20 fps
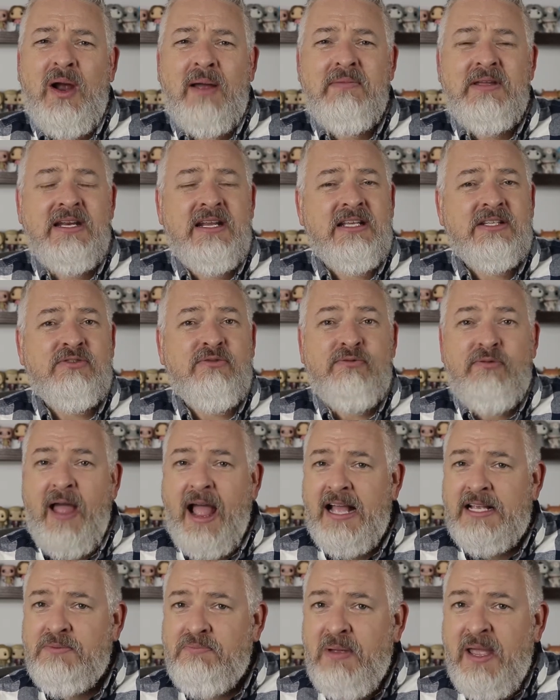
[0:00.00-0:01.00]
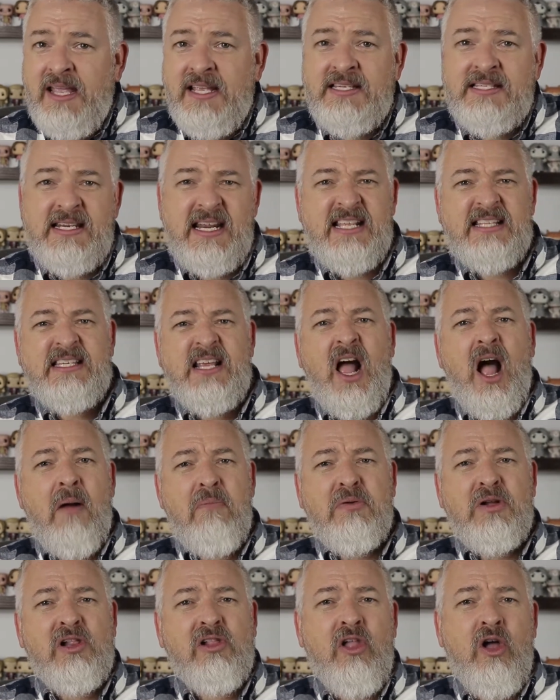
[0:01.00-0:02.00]
I mean, it's fast paced, it's
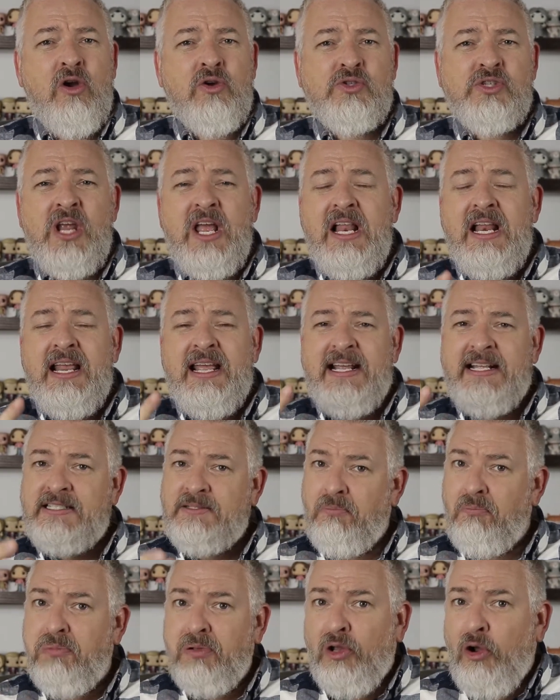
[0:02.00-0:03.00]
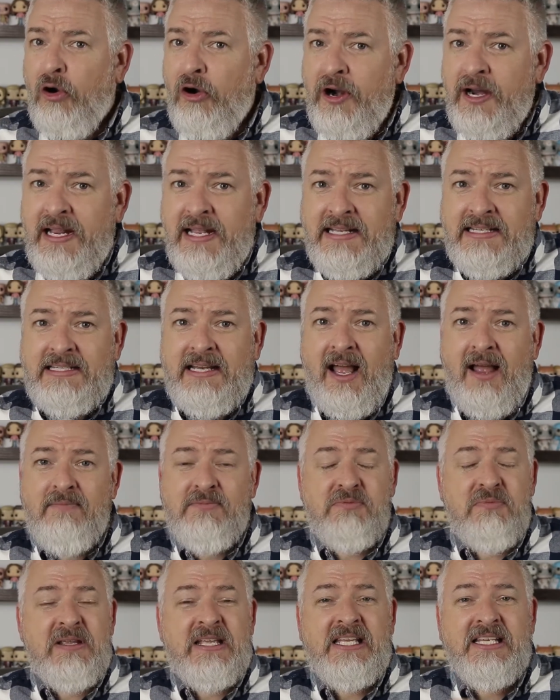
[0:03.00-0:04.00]
up close, it's blurry at
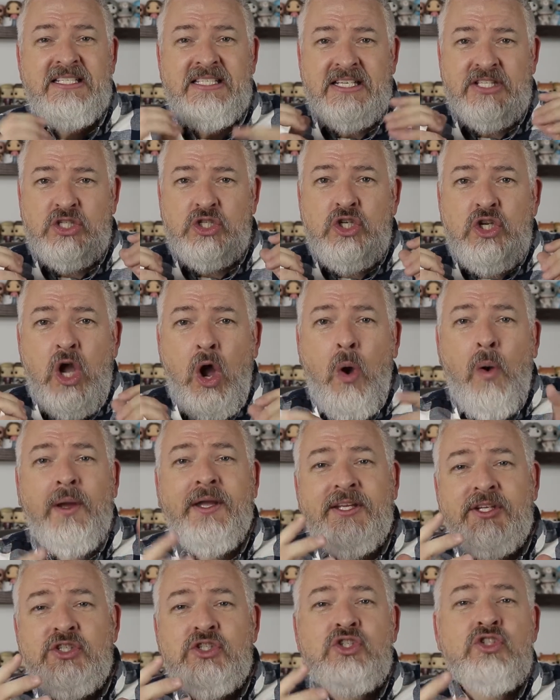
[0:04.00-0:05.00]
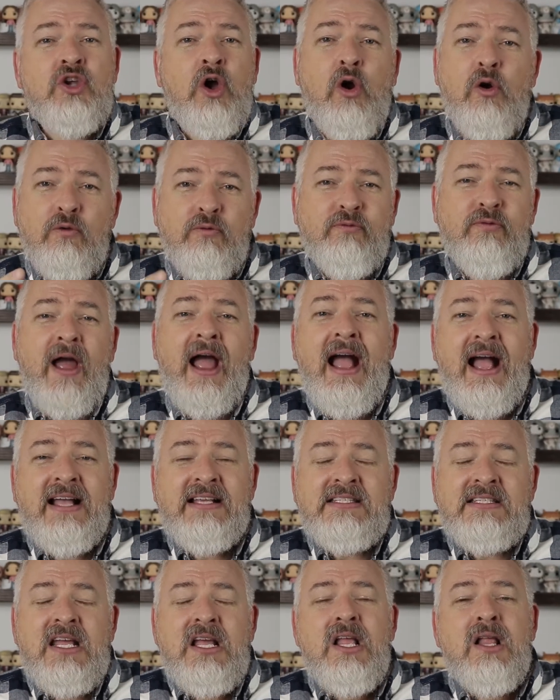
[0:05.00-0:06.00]
times because it's going so
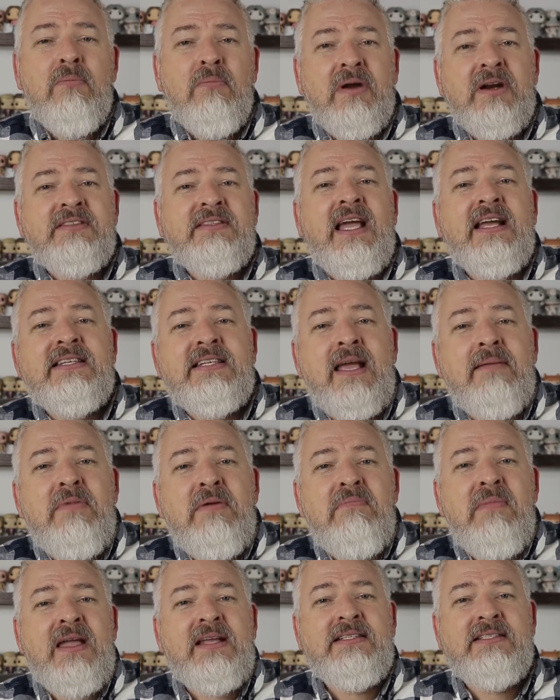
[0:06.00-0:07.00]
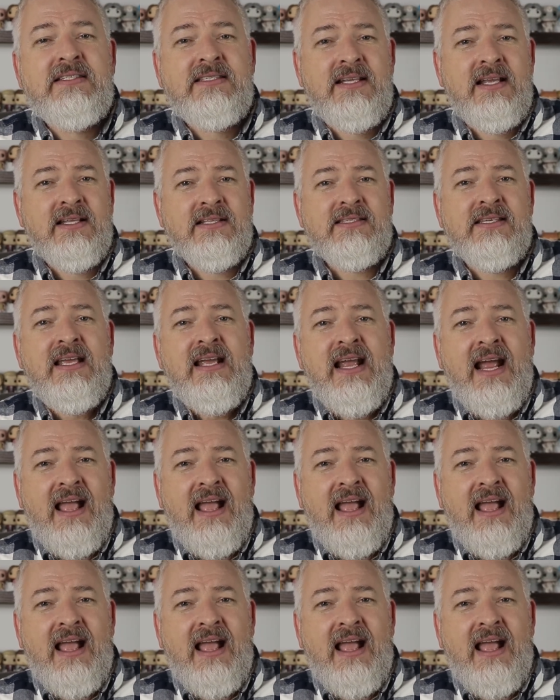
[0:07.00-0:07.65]
fast, but at that time it made sense.